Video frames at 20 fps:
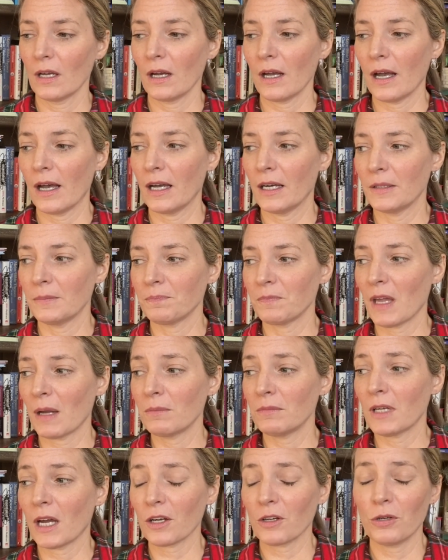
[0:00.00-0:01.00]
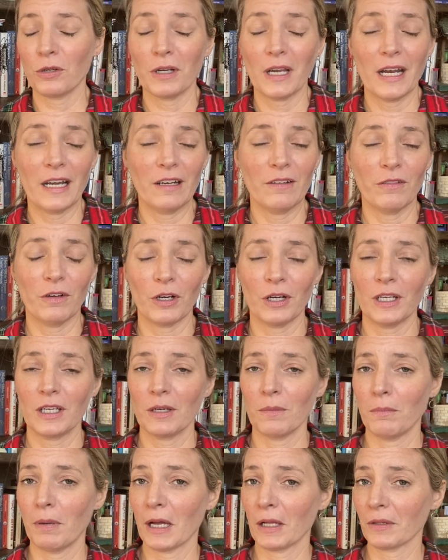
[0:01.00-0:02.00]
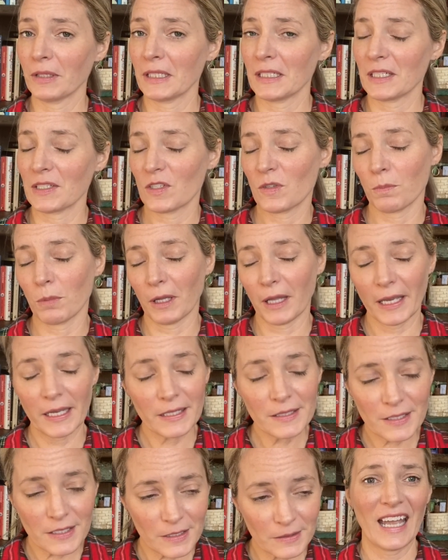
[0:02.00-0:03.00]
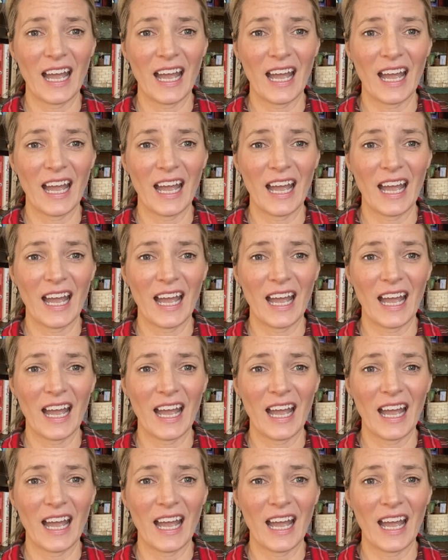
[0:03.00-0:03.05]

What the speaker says: I'm not creating very compelling displays.